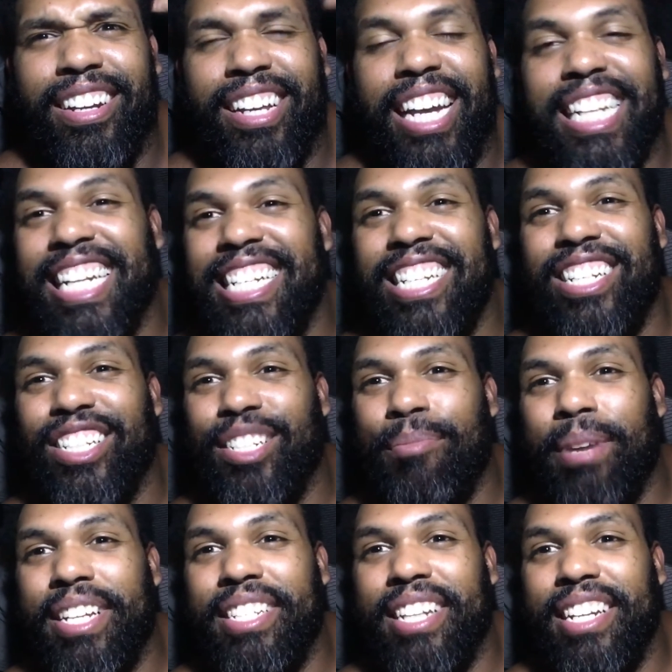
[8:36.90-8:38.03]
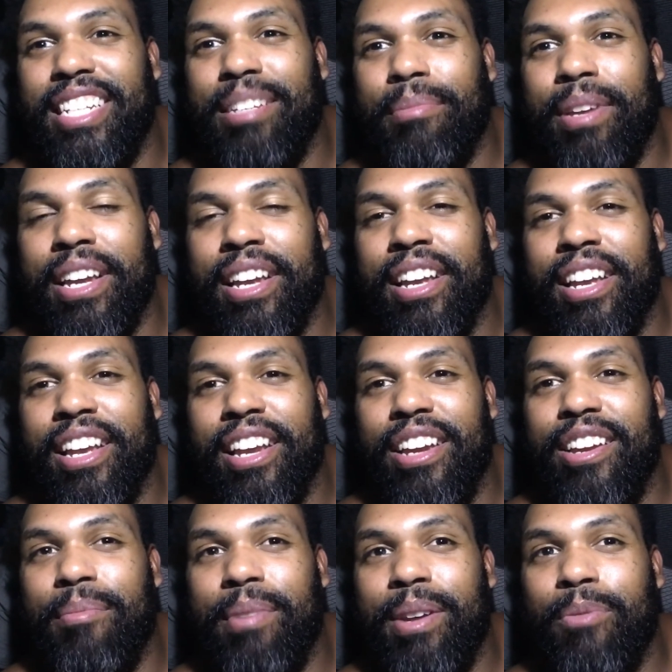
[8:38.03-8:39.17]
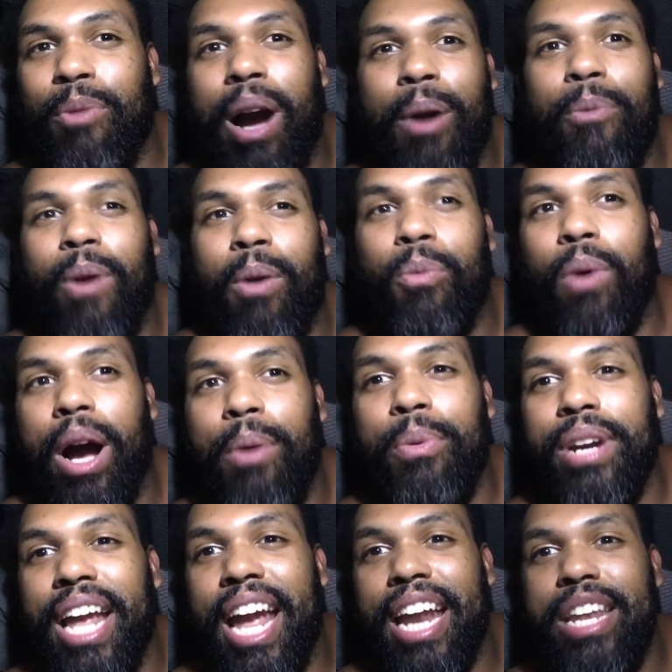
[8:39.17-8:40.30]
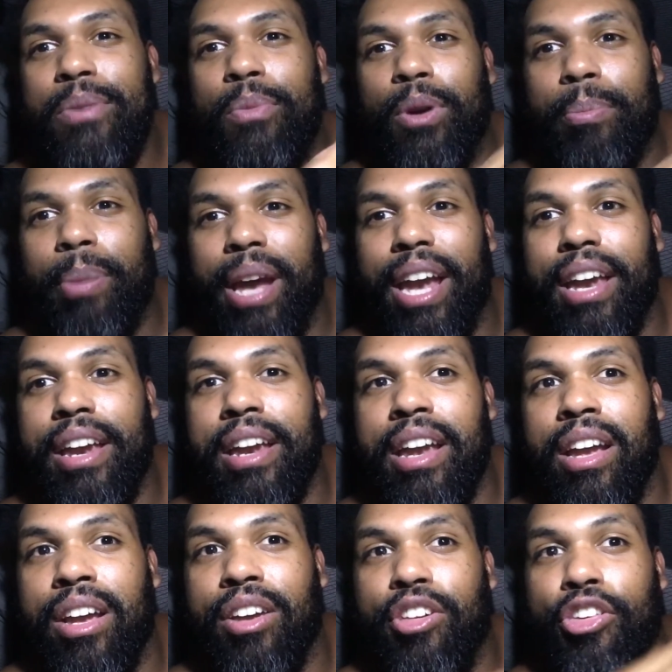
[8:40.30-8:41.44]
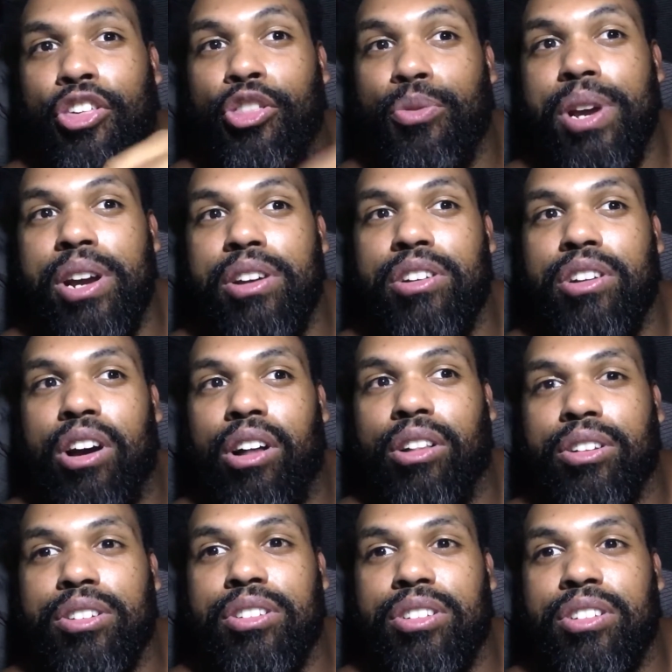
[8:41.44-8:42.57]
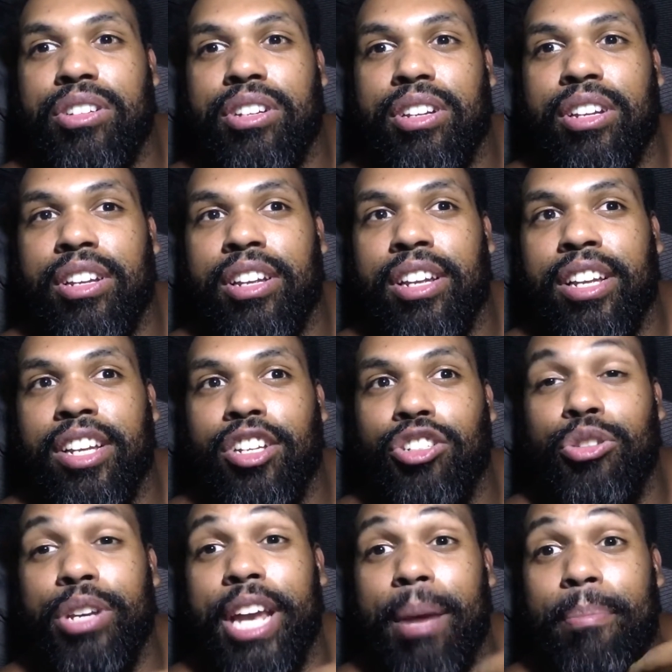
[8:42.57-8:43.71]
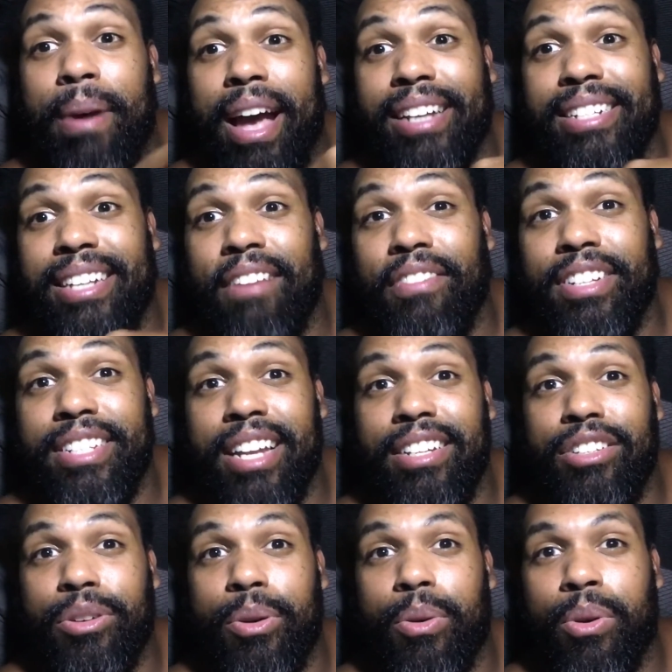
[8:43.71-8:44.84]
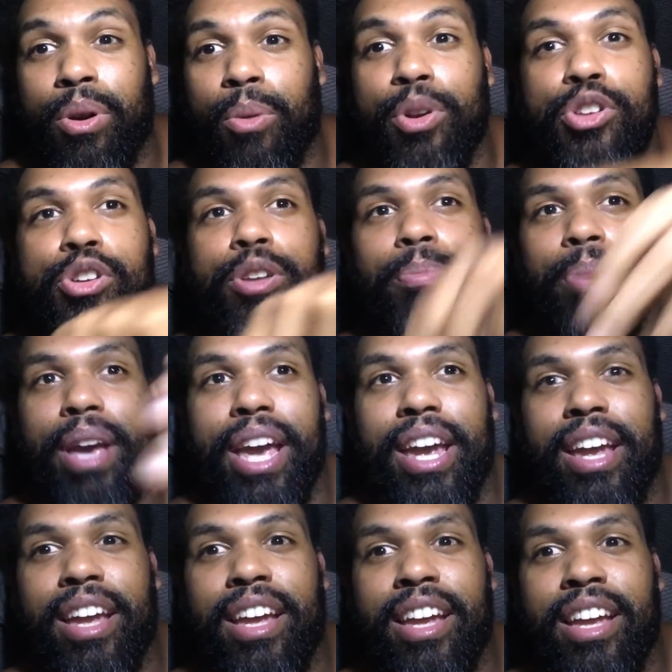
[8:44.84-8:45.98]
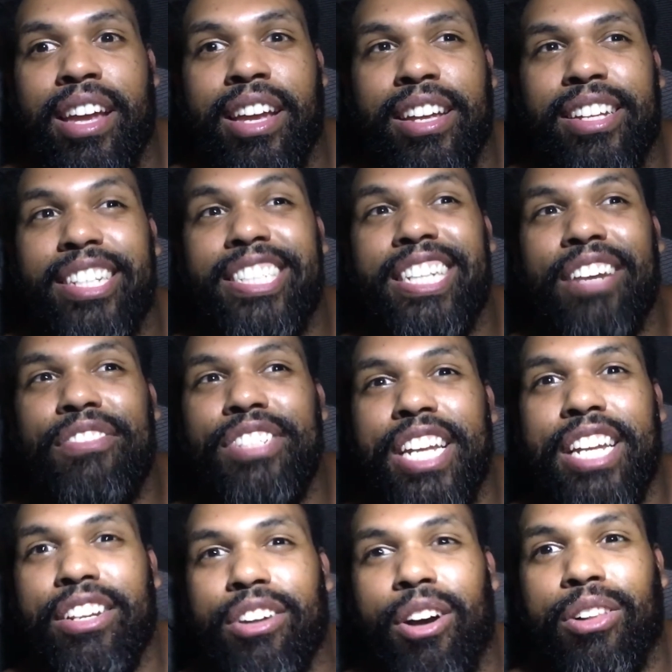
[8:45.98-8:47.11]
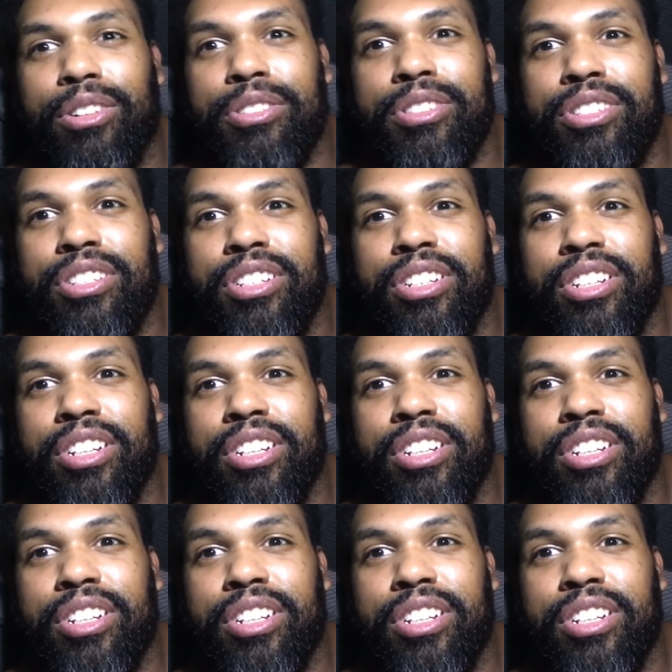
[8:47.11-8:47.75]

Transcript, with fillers: Like that just doesn't make sense to me. You know what I mean? Why why why would anyone pay three hundred dollars to get back seven cents a quarter when you can pay seventeen dollars